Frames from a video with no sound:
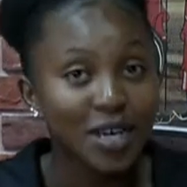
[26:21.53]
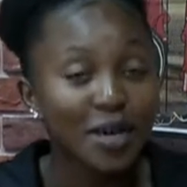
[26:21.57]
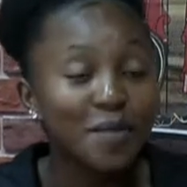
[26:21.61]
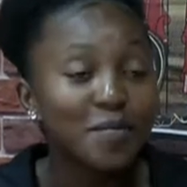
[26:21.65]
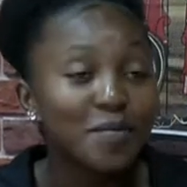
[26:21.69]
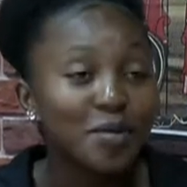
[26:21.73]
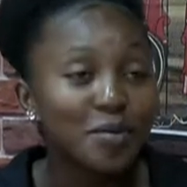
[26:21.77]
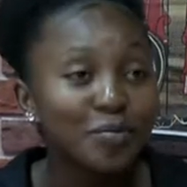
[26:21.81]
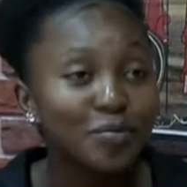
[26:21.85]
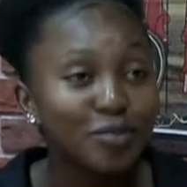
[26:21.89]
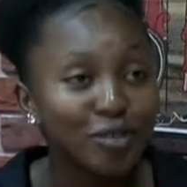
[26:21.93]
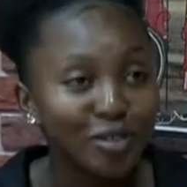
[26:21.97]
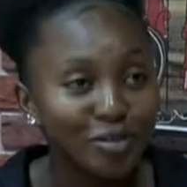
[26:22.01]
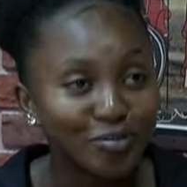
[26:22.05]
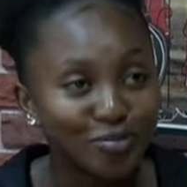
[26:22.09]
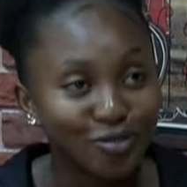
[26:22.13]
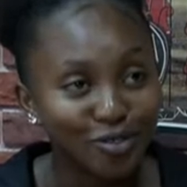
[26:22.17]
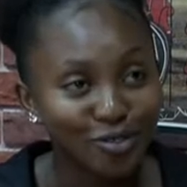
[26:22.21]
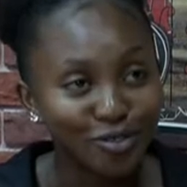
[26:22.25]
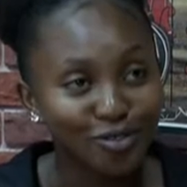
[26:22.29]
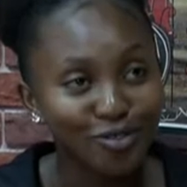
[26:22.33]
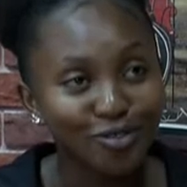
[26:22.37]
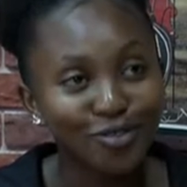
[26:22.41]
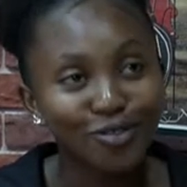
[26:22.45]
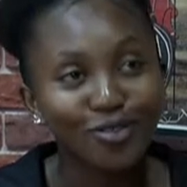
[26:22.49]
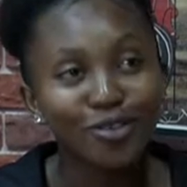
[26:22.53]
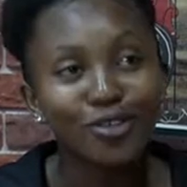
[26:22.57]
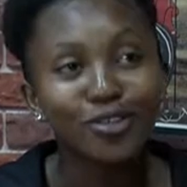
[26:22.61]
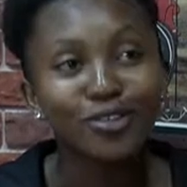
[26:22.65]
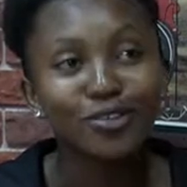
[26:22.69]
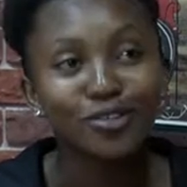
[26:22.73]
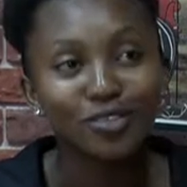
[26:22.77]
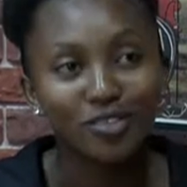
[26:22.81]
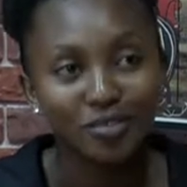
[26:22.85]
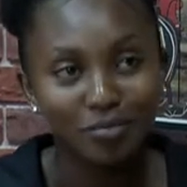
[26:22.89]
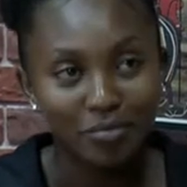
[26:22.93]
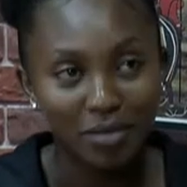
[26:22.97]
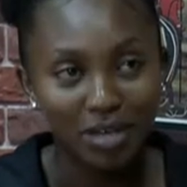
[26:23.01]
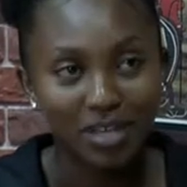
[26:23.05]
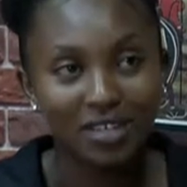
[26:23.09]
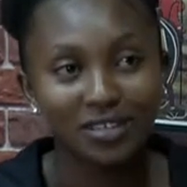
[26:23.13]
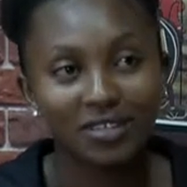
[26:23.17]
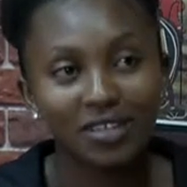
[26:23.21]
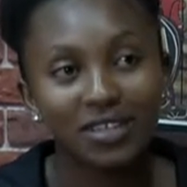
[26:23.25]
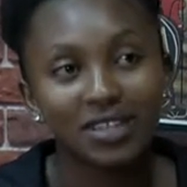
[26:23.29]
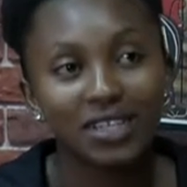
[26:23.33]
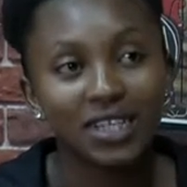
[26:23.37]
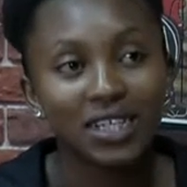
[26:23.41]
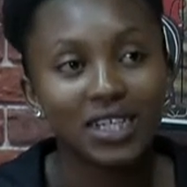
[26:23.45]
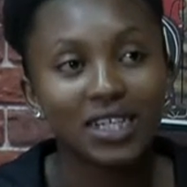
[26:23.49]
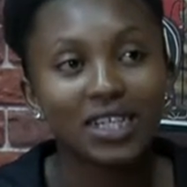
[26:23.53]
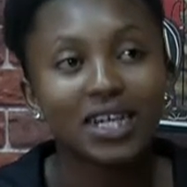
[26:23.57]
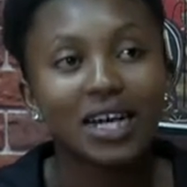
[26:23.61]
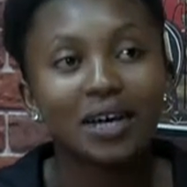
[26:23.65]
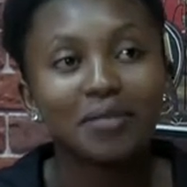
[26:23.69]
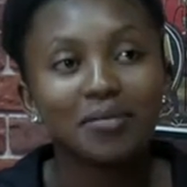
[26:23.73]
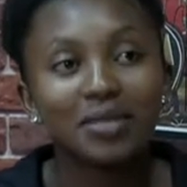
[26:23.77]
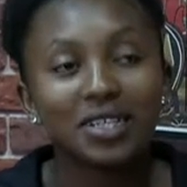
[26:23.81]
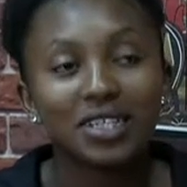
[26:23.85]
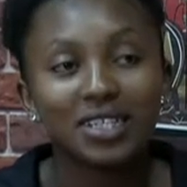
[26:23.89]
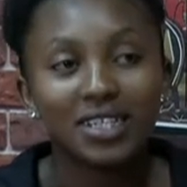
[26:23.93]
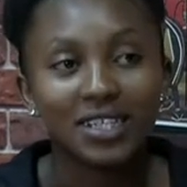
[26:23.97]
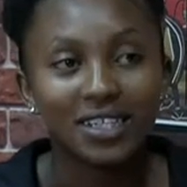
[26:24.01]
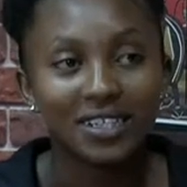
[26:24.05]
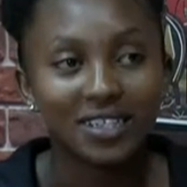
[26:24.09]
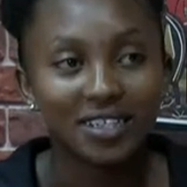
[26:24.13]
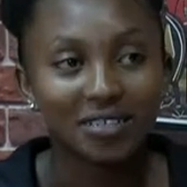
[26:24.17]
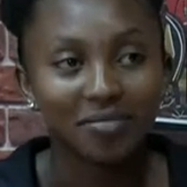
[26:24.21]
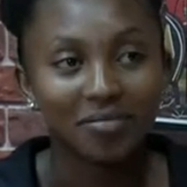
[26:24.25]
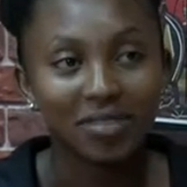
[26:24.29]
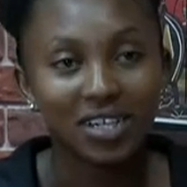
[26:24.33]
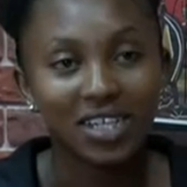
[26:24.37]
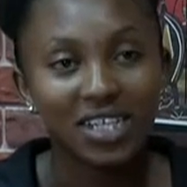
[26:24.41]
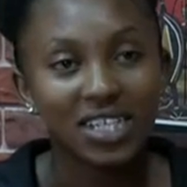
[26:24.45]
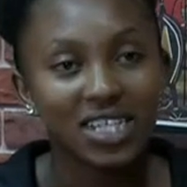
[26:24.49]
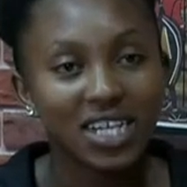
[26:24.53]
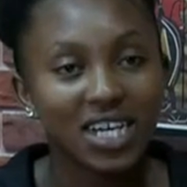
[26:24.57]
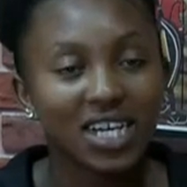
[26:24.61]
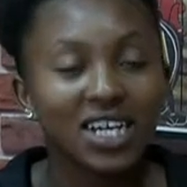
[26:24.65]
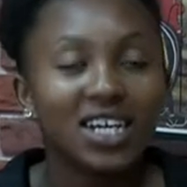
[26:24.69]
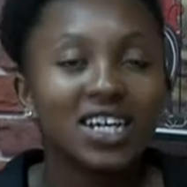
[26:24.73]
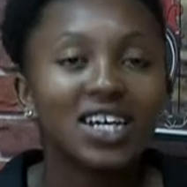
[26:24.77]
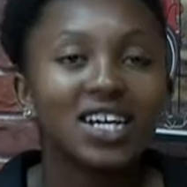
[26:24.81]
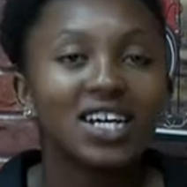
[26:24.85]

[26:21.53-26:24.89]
people produce all those bags and then come and tell them later